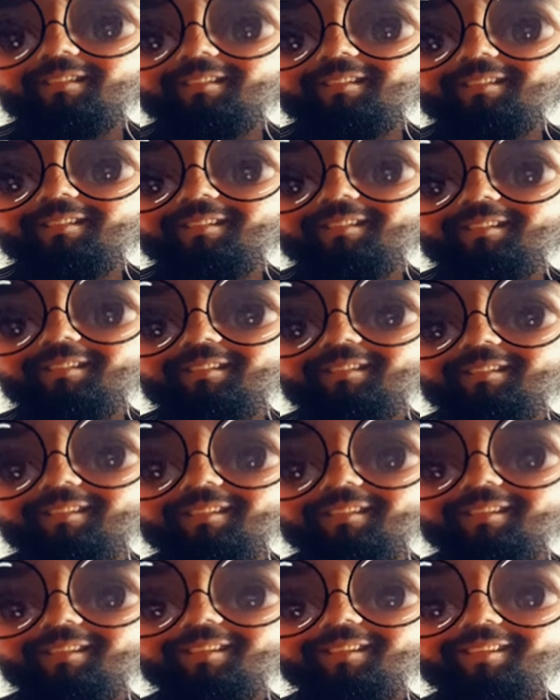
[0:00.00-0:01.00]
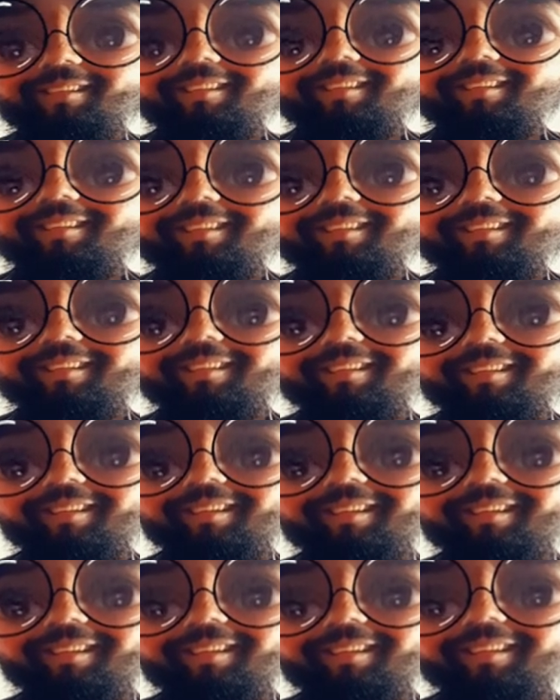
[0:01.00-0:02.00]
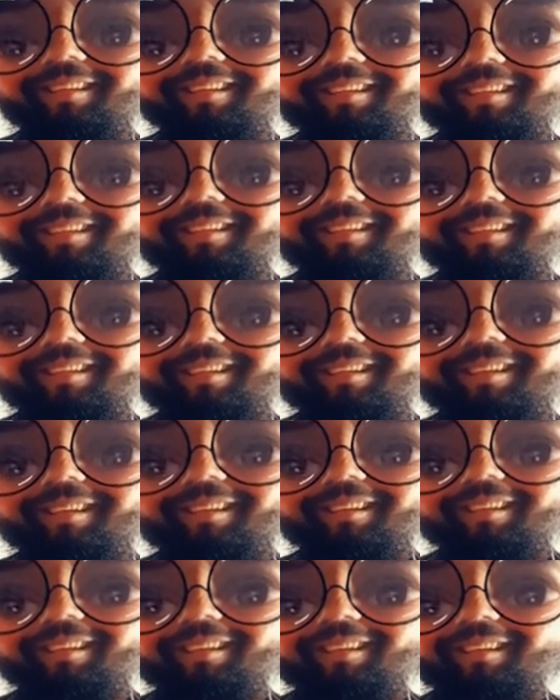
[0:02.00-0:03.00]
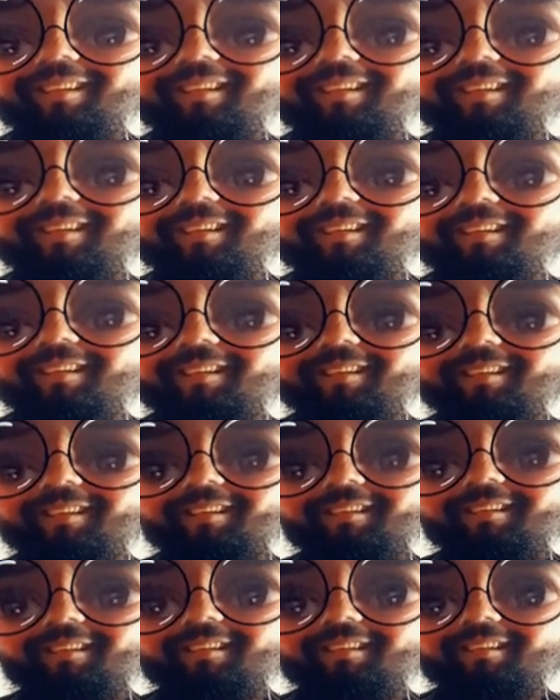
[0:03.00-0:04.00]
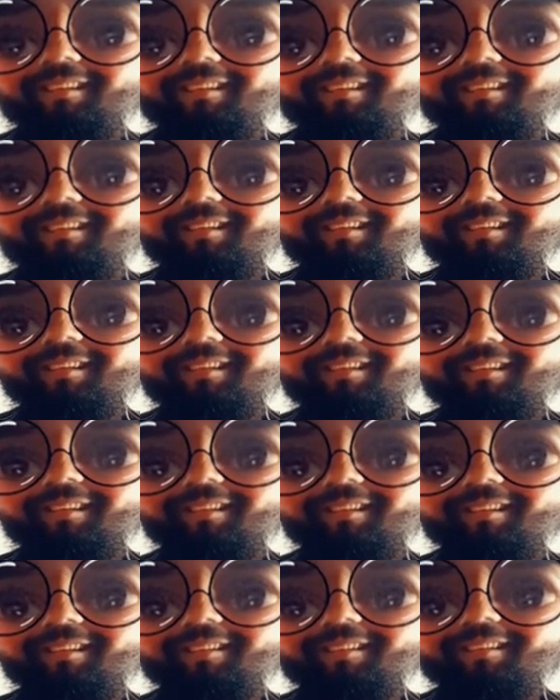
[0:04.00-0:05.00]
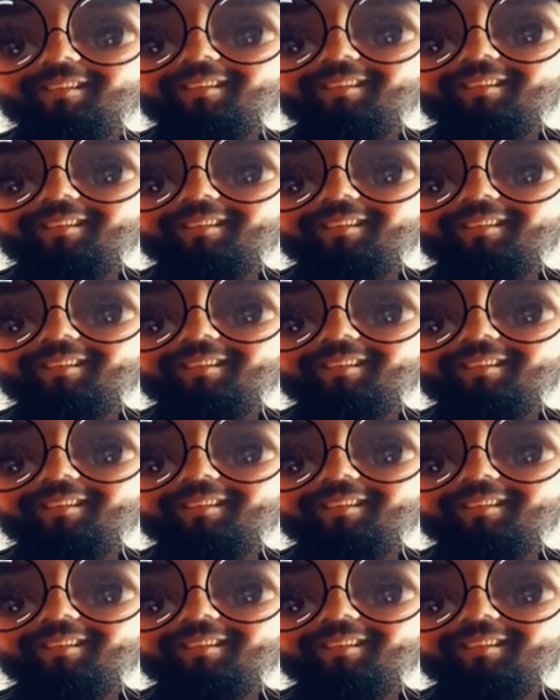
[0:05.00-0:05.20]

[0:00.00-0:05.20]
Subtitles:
The person shown says nothing.